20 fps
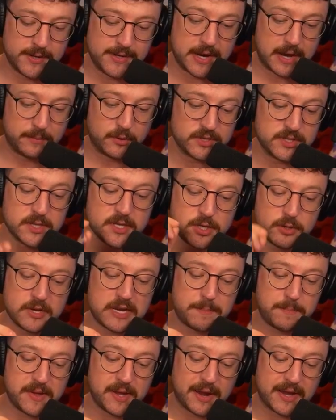Now, I'm using this
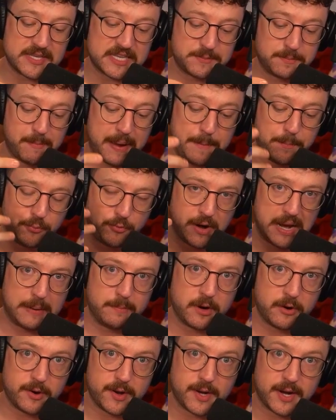unit because it's my
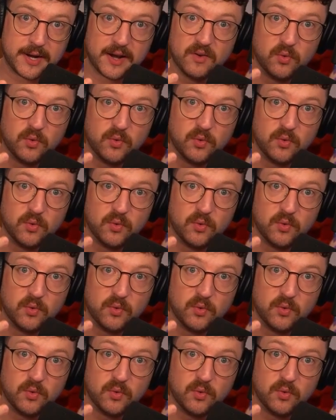primary kind